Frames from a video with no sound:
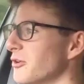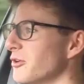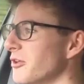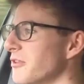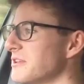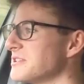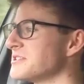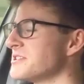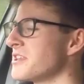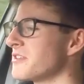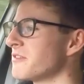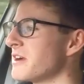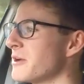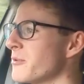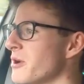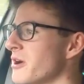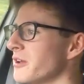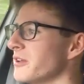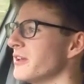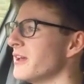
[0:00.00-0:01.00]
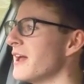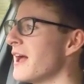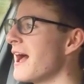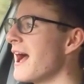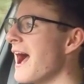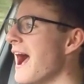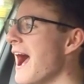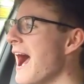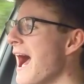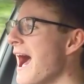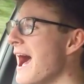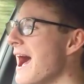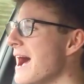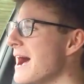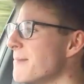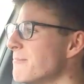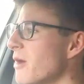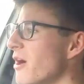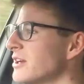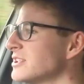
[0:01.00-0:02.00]
look, there's another A1.
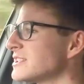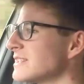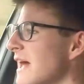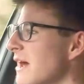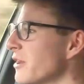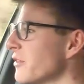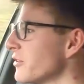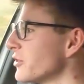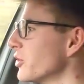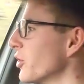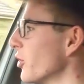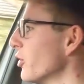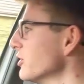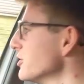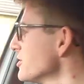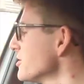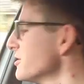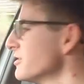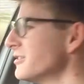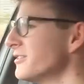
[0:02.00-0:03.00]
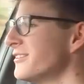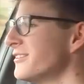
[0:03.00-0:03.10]
Haha, mine's louder than yours.